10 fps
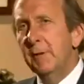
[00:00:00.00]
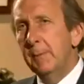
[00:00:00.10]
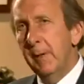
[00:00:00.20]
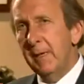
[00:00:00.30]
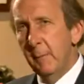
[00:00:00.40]

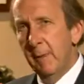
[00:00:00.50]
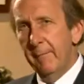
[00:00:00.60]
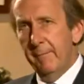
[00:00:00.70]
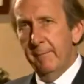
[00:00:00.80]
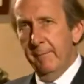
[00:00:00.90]
explain to my
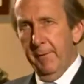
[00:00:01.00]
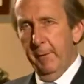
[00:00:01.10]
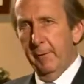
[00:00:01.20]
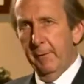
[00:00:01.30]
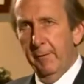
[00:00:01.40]

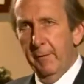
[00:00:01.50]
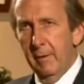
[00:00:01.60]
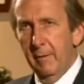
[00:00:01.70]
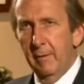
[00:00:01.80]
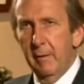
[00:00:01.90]
viewers
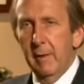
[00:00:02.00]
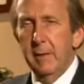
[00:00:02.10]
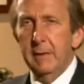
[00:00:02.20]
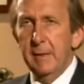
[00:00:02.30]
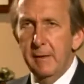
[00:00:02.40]
the
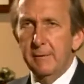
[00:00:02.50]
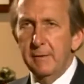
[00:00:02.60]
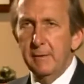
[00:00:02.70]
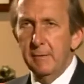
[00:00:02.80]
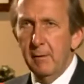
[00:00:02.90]

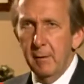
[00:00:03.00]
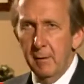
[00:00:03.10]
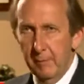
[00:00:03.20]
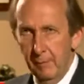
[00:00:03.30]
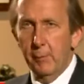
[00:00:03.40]
ETFs that
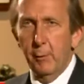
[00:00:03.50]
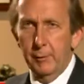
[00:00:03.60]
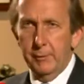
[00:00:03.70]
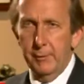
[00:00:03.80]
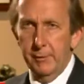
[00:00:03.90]
you brought to the